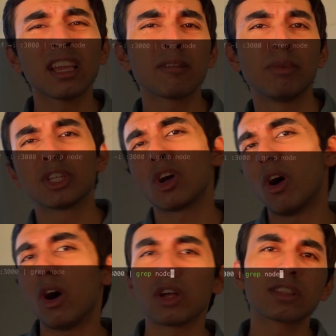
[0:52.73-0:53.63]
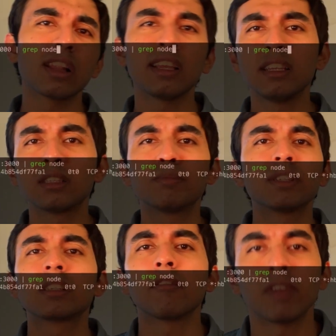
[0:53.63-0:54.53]
but oddly
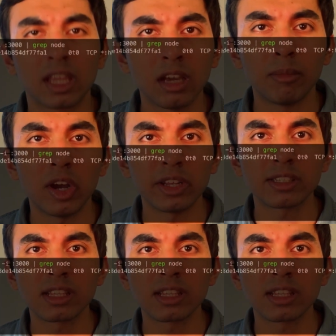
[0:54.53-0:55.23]
specific command